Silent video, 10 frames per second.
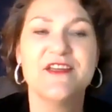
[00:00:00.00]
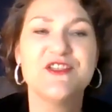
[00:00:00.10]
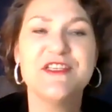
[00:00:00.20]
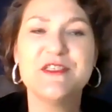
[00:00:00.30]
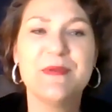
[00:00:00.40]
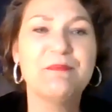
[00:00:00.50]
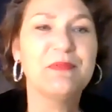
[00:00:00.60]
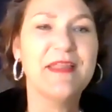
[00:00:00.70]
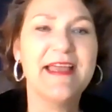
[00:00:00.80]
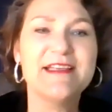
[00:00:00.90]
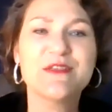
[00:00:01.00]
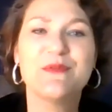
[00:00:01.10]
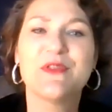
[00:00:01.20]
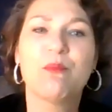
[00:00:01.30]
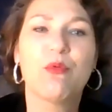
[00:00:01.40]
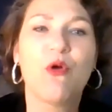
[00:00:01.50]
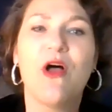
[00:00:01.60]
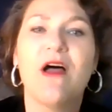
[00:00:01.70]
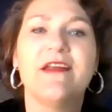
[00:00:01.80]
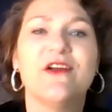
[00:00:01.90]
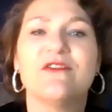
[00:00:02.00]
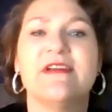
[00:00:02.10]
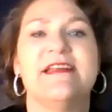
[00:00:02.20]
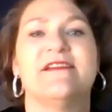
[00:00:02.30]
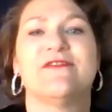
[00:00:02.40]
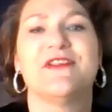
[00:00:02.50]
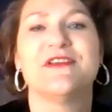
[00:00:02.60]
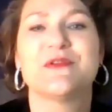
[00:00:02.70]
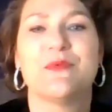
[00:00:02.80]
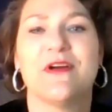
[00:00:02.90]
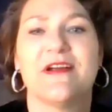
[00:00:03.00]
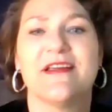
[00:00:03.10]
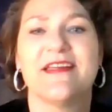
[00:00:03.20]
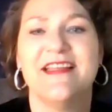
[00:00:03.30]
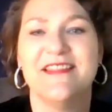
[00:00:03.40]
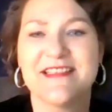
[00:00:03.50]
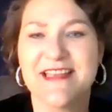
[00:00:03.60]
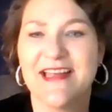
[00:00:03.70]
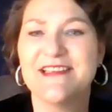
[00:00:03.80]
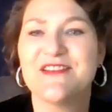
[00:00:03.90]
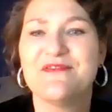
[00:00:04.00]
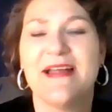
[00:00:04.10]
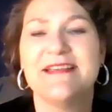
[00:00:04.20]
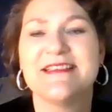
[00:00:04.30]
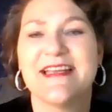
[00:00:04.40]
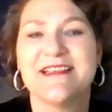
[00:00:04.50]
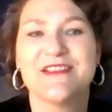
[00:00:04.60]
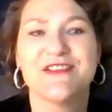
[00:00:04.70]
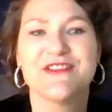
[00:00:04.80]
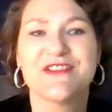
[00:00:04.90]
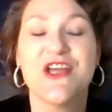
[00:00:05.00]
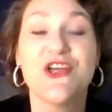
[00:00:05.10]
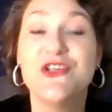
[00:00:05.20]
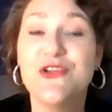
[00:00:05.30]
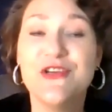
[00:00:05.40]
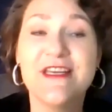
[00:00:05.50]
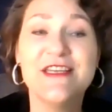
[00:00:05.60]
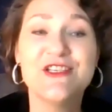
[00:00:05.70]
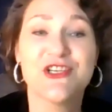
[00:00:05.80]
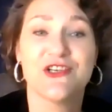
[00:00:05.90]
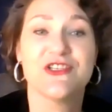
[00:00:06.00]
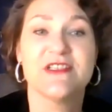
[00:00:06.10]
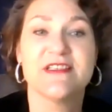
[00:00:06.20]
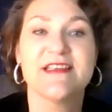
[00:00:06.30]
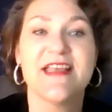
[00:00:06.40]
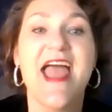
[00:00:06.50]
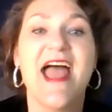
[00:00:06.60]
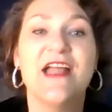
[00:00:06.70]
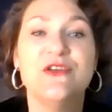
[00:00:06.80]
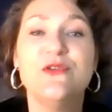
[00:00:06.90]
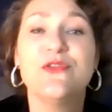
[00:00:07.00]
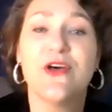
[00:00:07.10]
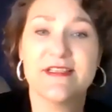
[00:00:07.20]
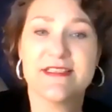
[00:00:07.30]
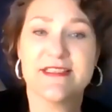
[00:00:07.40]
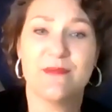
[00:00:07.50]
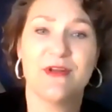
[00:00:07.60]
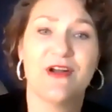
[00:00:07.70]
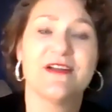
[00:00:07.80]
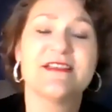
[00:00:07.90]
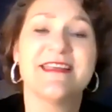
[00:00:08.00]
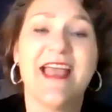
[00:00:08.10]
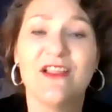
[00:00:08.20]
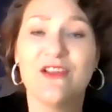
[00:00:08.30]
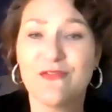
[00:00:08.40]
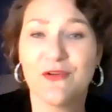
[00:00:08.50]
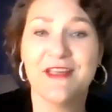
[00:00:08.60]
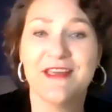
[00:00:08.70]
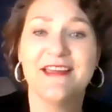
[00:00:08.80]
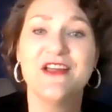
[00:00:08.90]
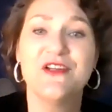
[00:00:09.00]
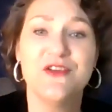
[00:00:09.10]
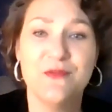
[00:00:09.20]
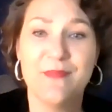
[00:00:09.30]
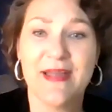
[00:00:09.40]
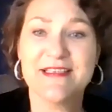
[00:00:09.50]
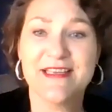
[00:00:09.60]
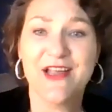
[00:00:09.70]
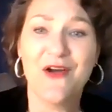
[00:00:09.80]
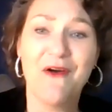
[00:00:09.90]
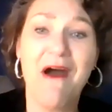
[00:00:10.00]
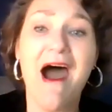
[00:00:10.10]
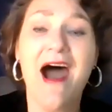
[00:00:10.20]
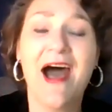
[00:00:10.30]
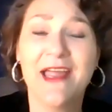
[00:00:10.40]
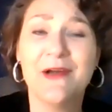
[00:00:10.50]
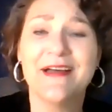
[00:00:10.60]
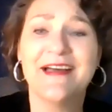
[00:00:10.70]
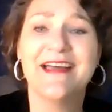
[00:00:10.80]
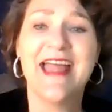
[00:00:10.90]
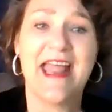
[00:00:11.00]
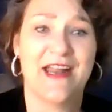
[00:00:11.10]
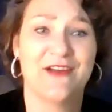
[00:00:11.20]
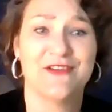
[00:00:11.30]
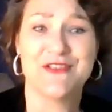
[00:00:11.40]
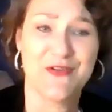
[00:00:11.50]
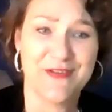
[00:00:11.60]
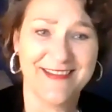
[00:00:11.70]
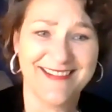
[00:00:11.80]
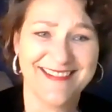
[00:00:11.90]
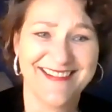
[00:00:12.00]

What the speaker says: She has been blessed with a broad arena for this work in the Science of Mind centers, Unity churches, and New Thought seminars in California, New Mexico, Iowa, and Arizona.